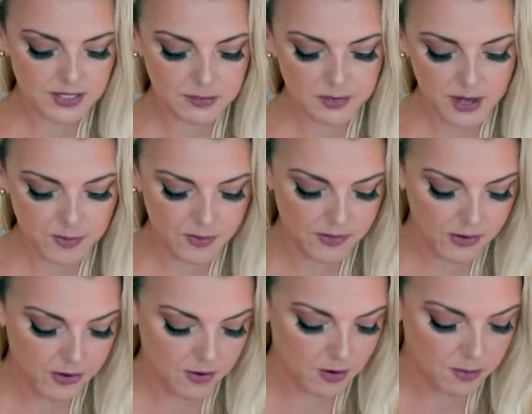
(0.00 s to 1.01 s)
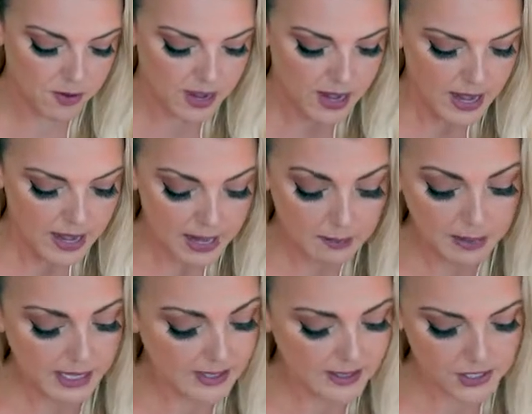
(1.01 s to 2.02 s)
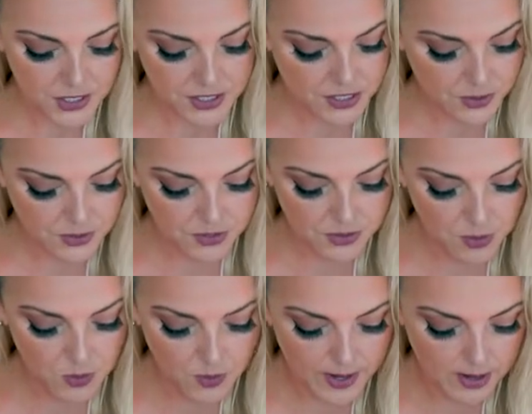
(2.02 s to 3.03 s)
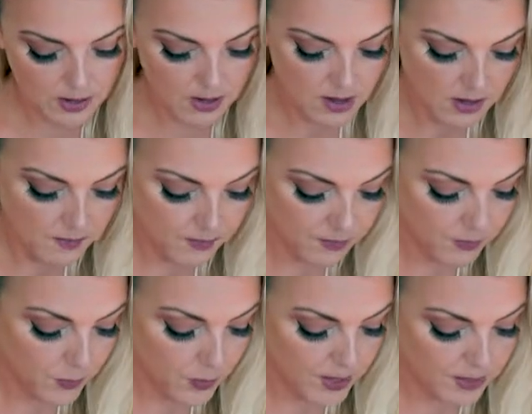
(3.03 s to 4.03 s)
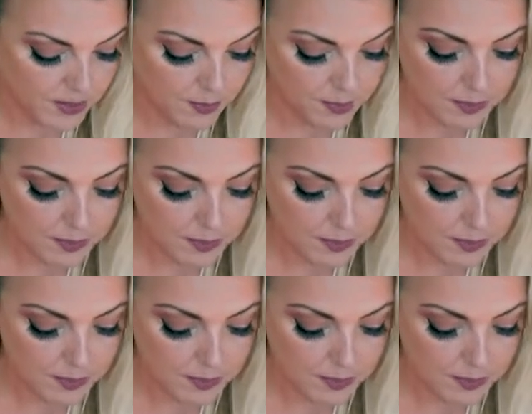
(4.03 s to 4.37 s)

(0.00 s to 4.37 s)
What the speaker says: some type of an herb and basil just goes so well with